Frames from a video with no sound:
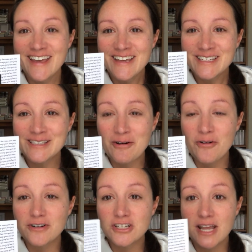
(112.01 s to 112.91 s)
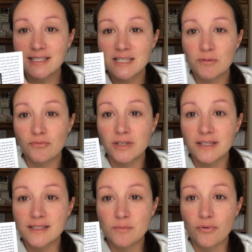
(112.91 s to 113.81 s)
So Jess has been really
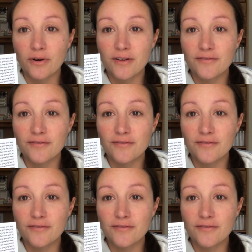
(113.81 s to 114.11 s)
supportive.